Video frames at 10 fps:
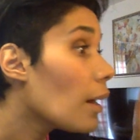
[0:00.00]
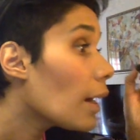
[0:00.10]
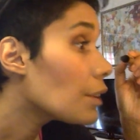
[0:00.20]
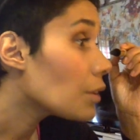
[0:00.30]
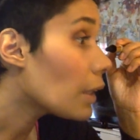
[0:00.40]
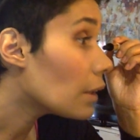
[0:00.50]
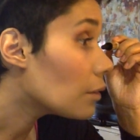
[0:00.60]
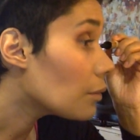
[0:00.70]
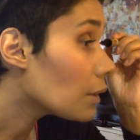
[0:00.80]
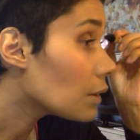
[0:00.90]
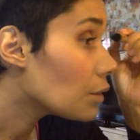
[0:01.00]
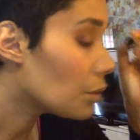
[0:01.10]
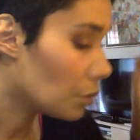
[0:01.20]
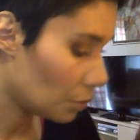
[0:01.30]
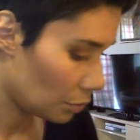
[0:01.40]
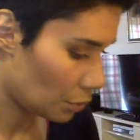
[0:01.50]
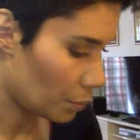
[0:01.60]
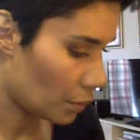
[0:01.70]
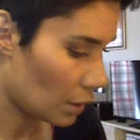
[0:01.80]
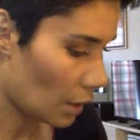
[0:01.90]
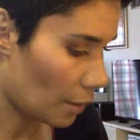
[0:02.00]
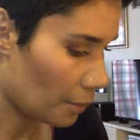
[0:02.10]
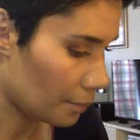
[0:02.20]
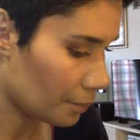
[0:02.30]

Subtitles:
I tried once to put uh,